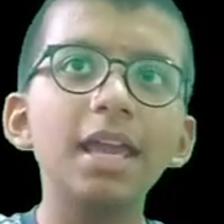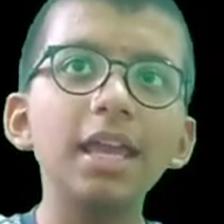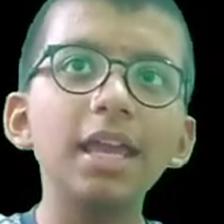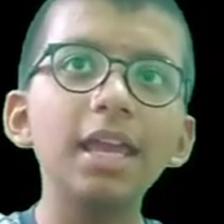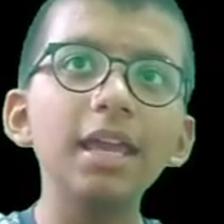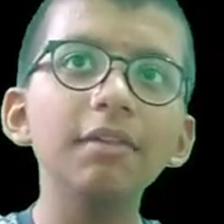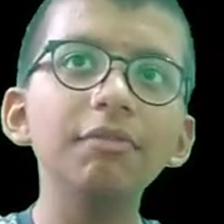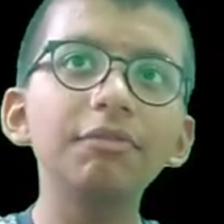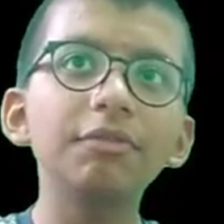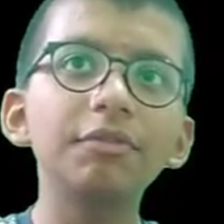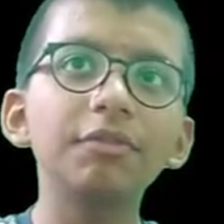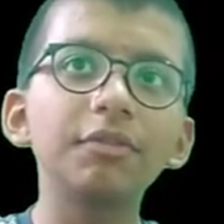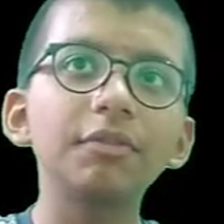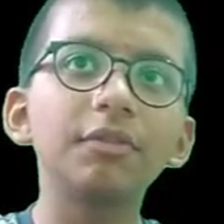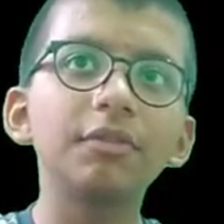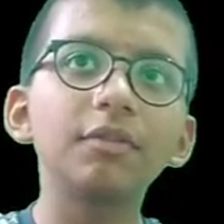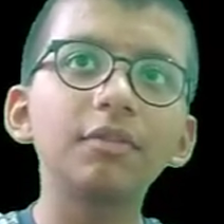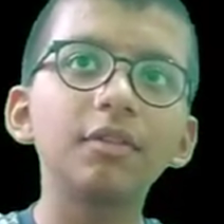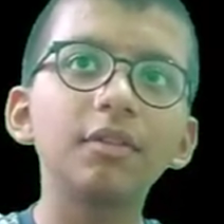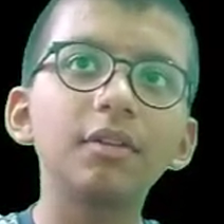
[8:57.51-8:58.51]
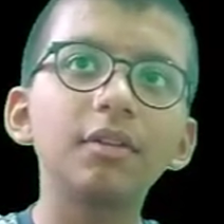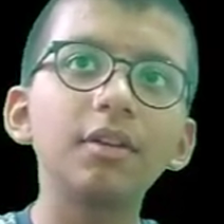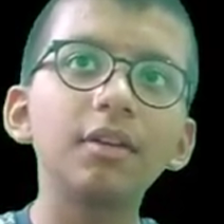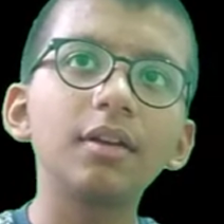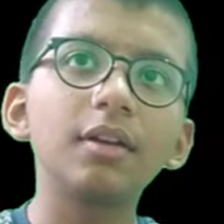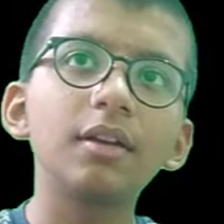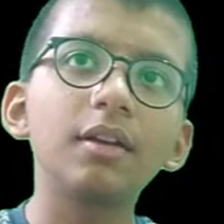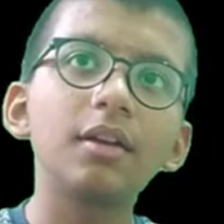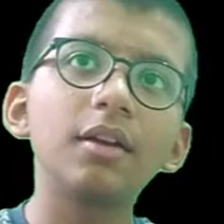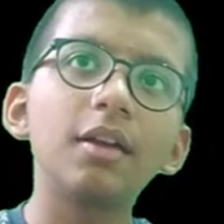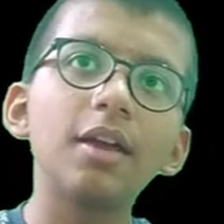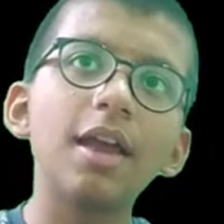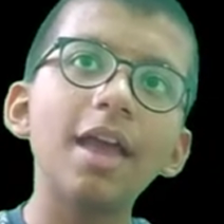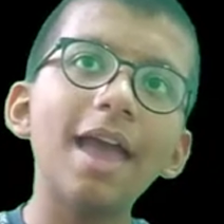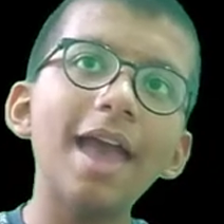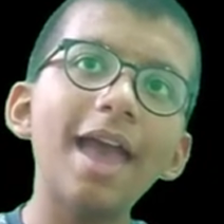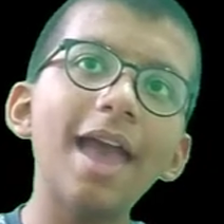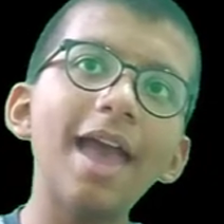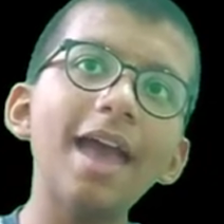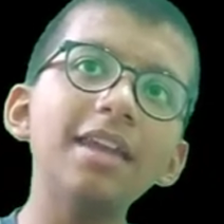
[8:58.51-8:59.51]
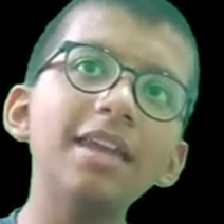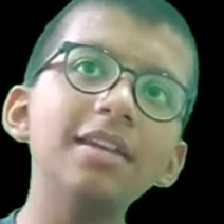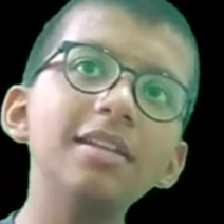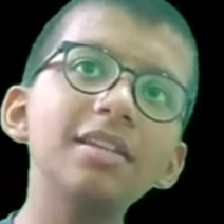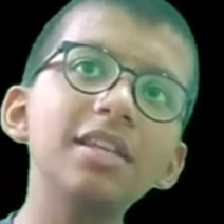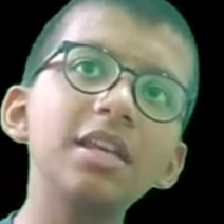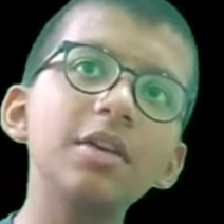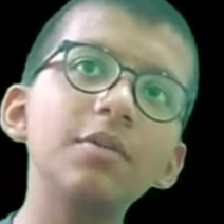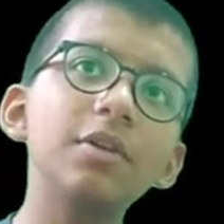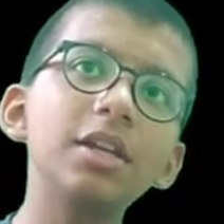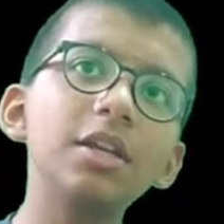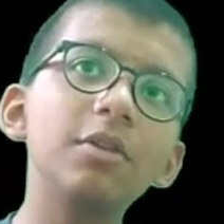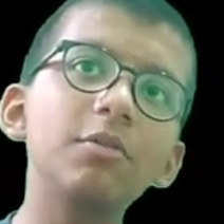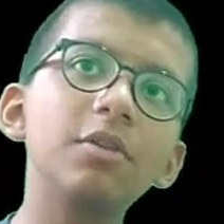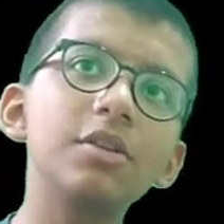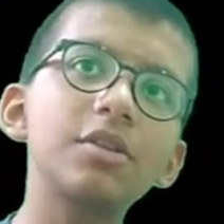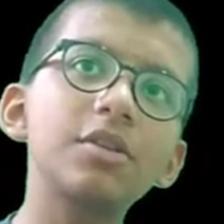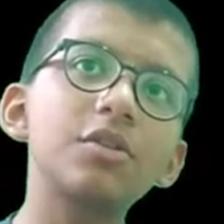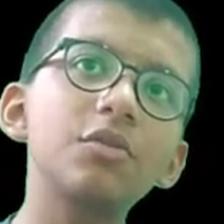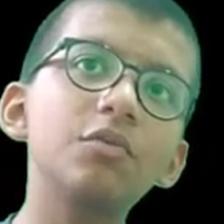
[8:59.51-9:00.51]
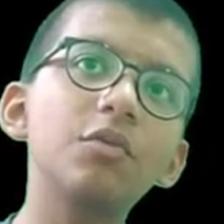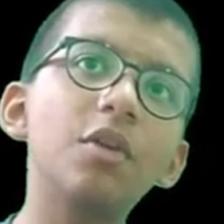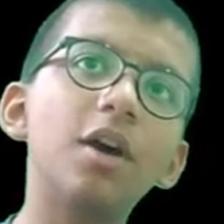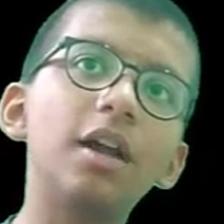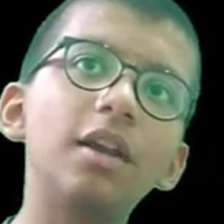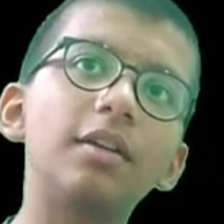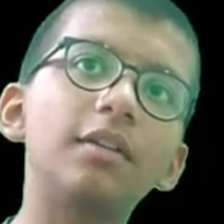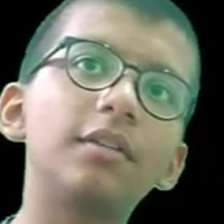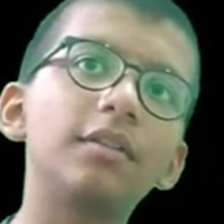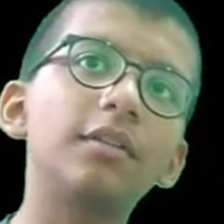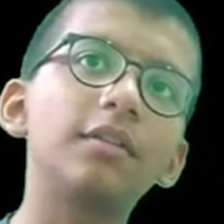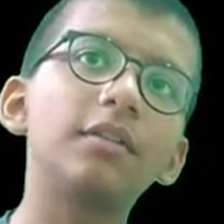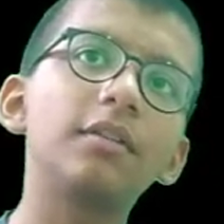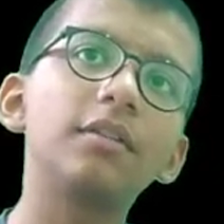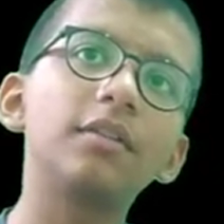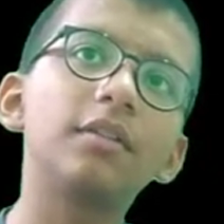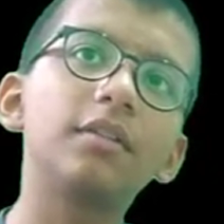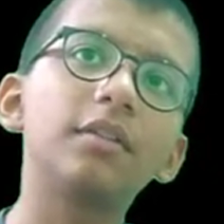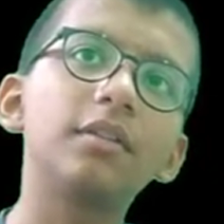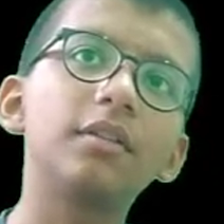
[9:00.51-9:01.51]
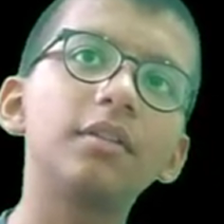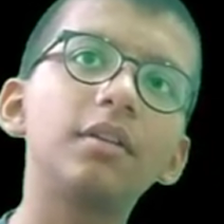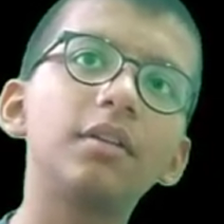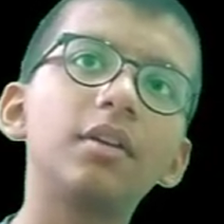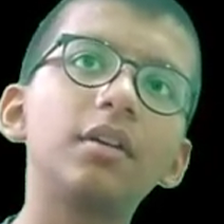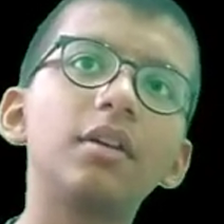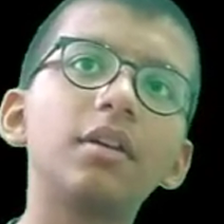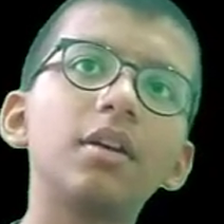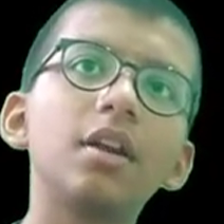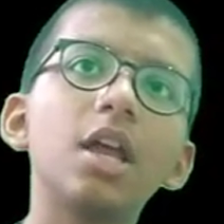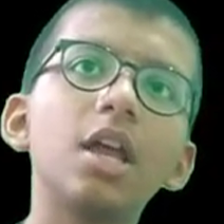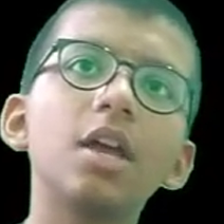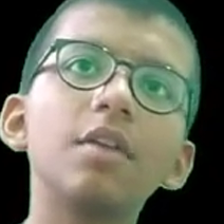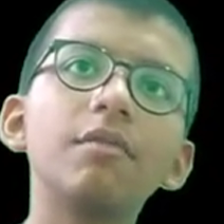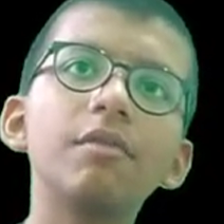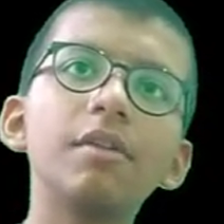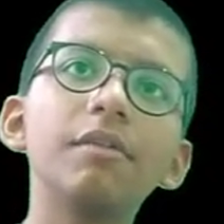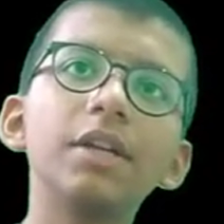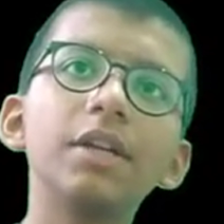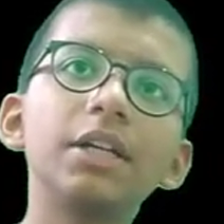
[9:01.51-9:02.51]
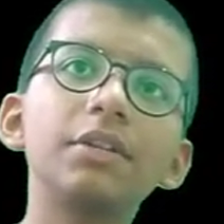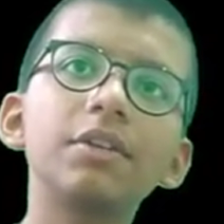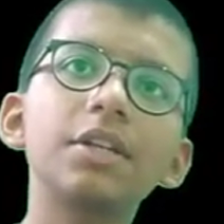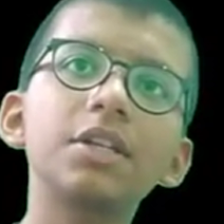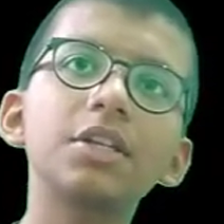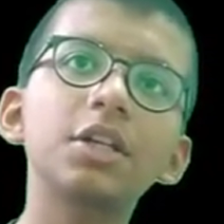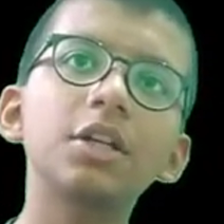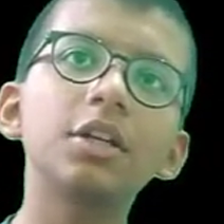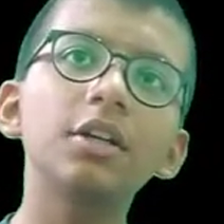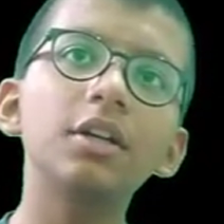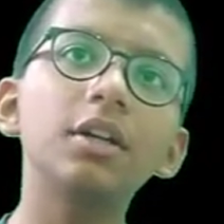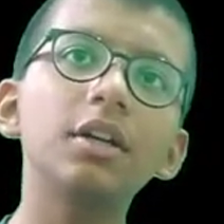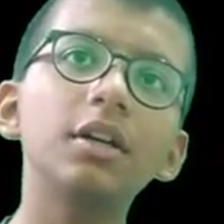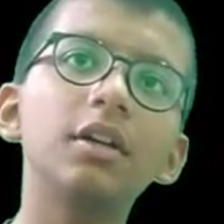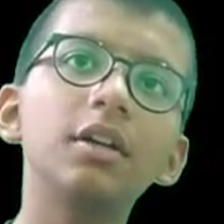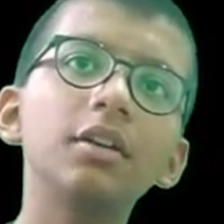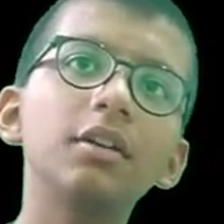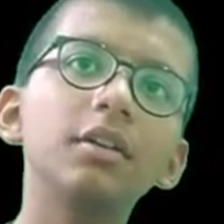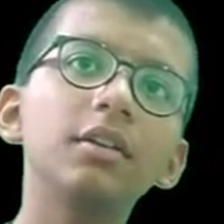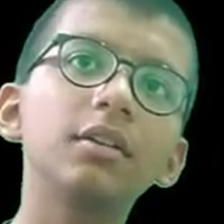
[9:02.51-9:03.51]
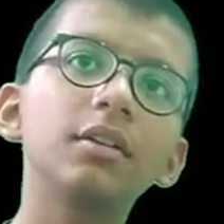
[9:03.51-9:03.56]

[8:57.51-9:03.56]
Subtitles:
If n is equals to 1, we will return